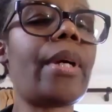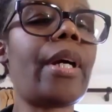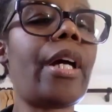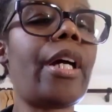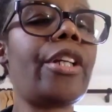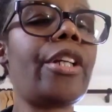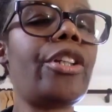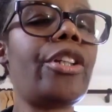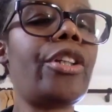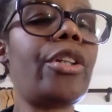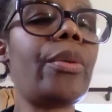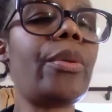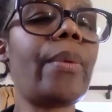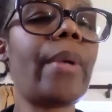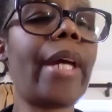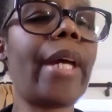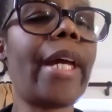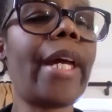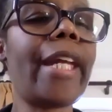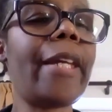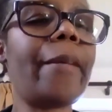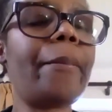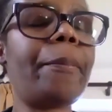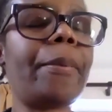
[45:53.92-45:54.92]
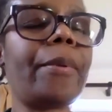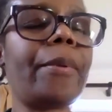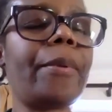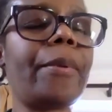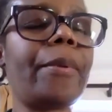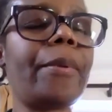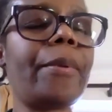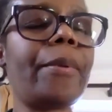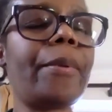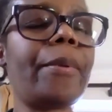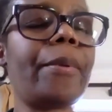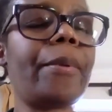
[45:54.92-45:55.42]
are you
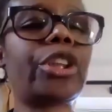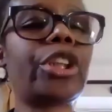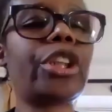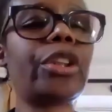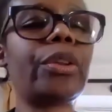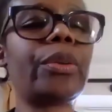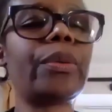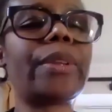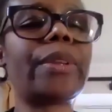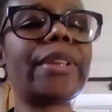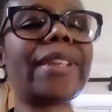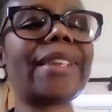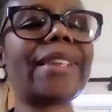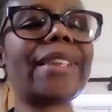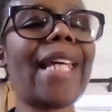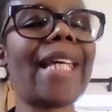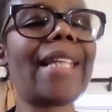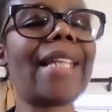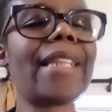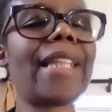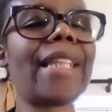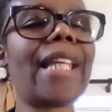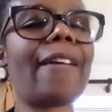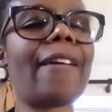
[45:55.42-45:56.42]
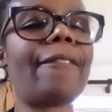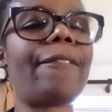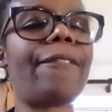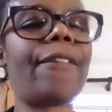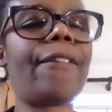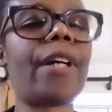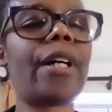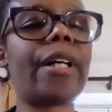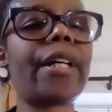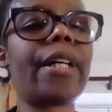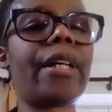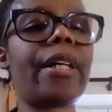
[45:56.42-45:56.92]
able to send that
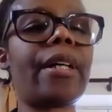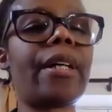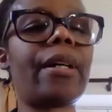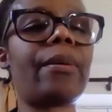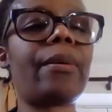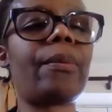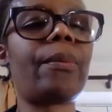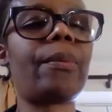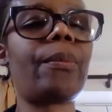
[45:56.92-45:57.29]
via,